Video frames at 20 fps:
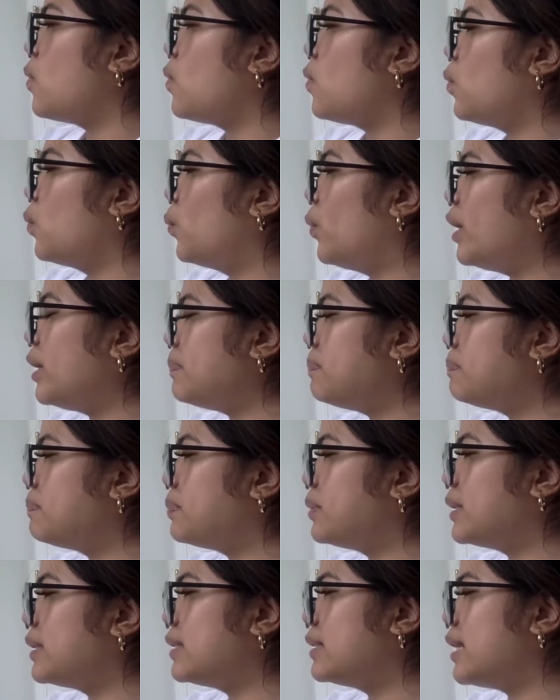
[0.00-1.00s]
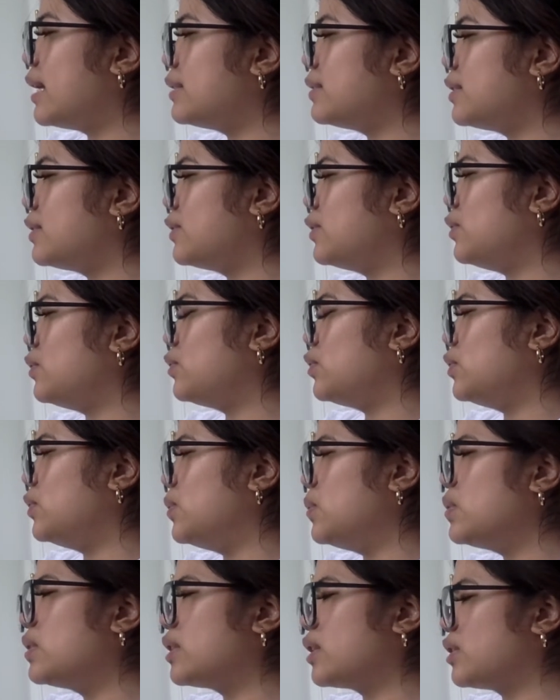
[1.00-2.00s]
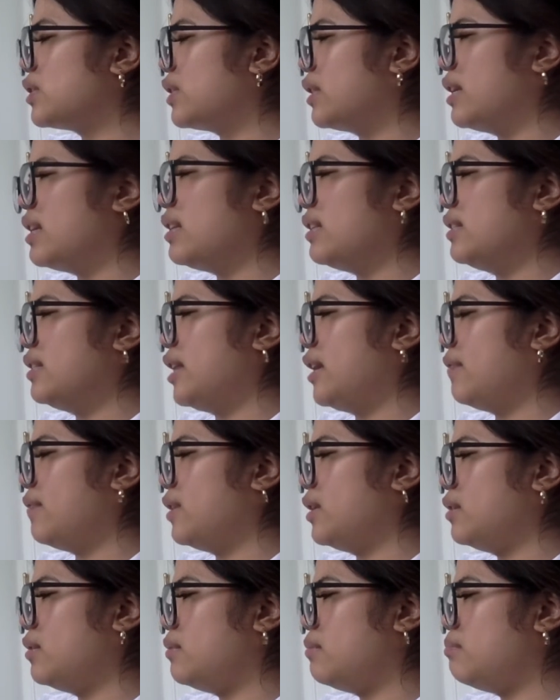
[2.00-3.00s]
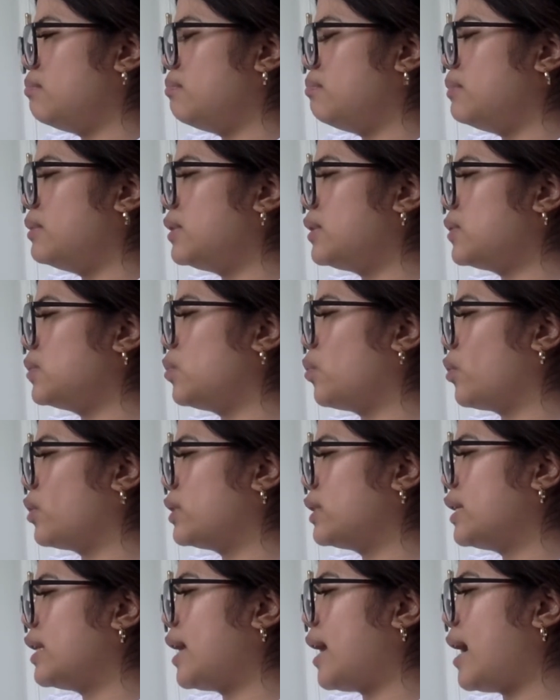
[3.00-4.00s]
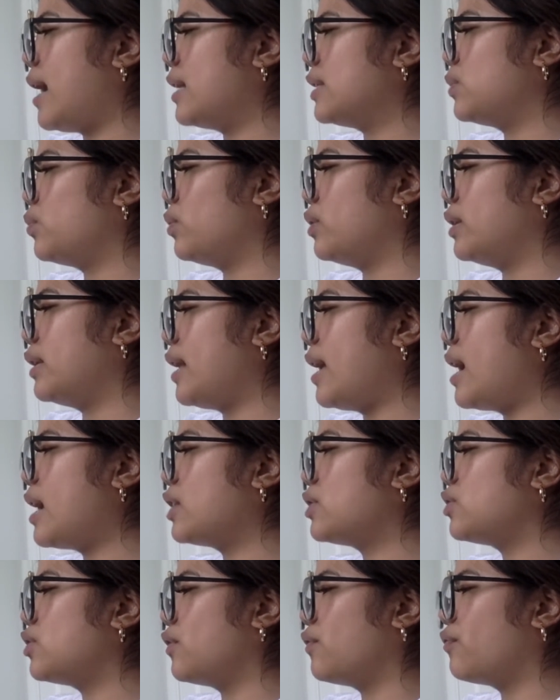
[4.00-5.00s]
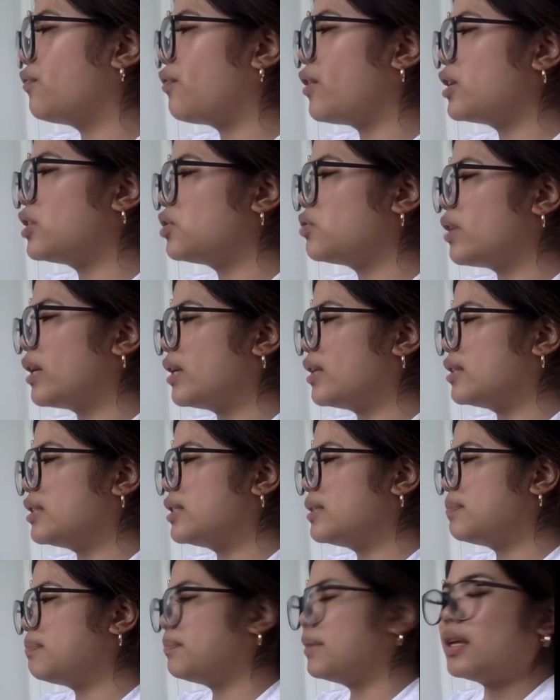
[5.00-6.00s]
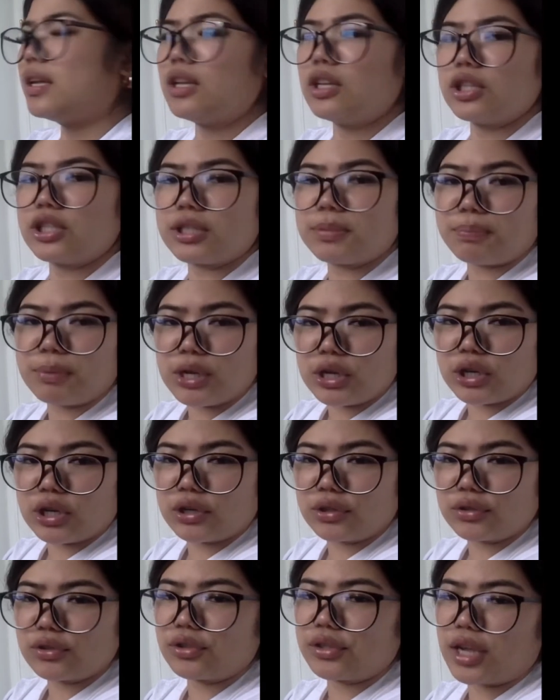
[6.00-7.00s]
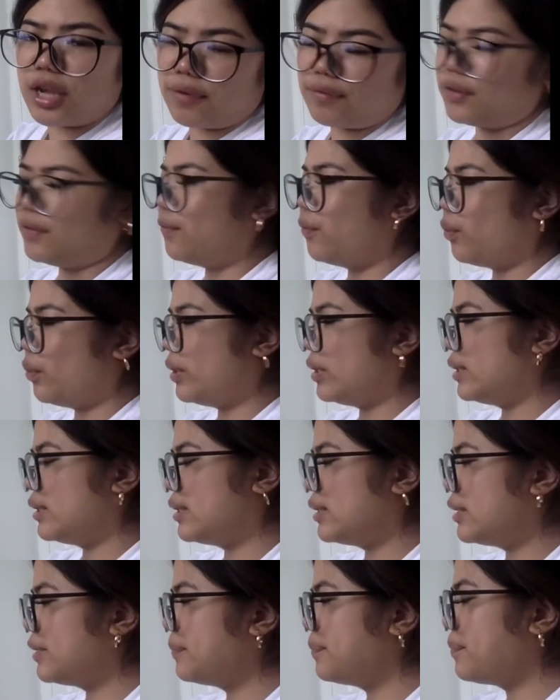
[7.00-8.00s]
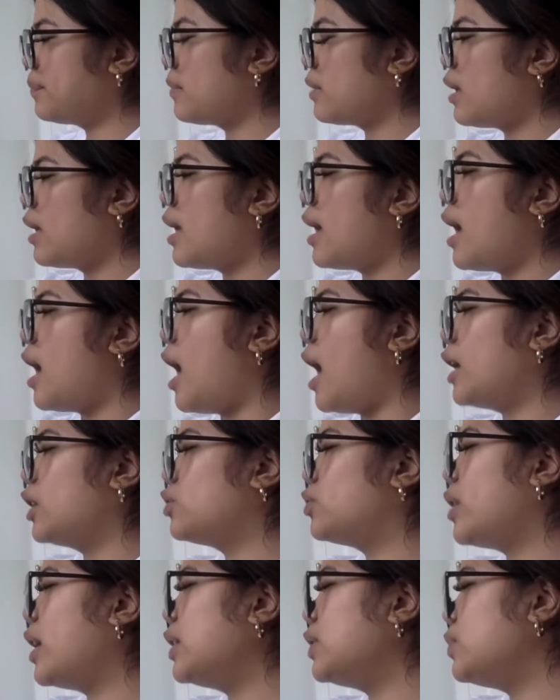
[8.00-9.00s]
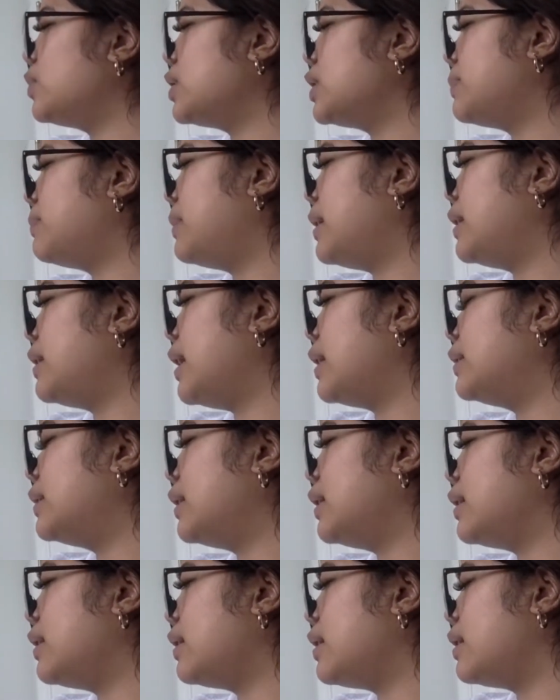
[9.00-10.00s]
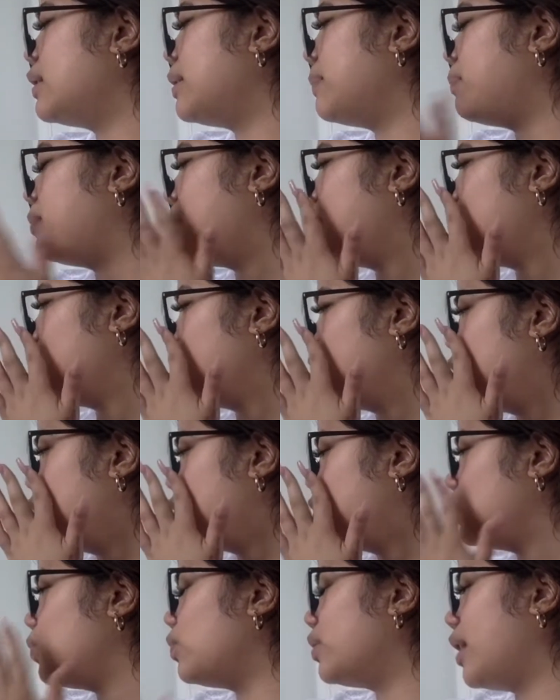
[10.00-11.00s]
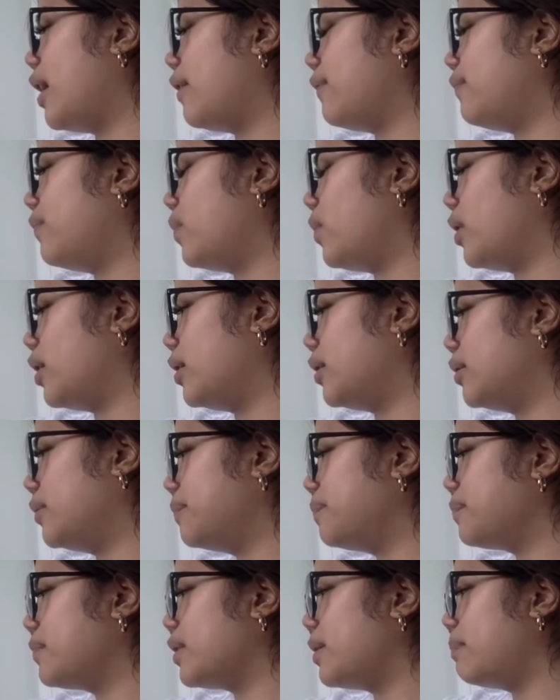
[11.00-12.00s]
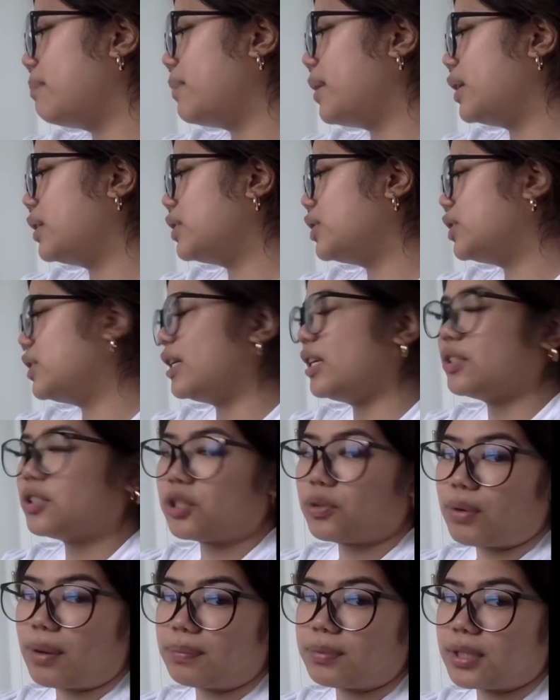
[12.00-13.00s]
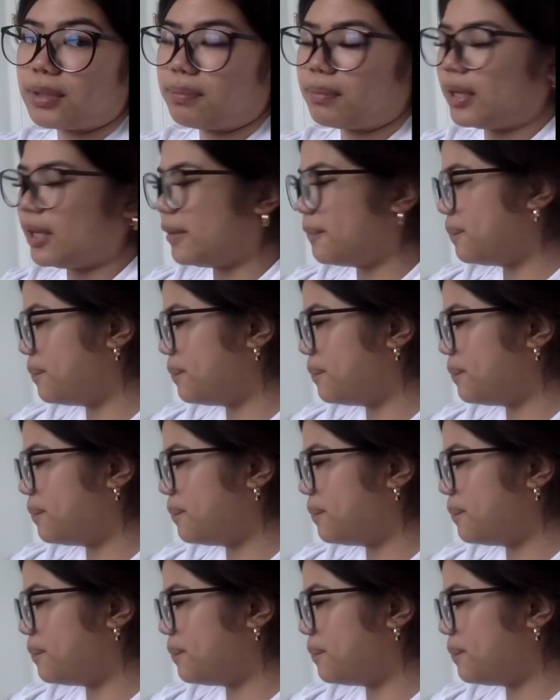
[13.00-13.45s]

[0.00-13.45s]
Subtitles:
What possesses you to do such things, David? Mrs. Gorski asked with an extra frustrated speaking to David voice. I tried to explain I didn't think the pudding would shoot that far, but she interrupted me.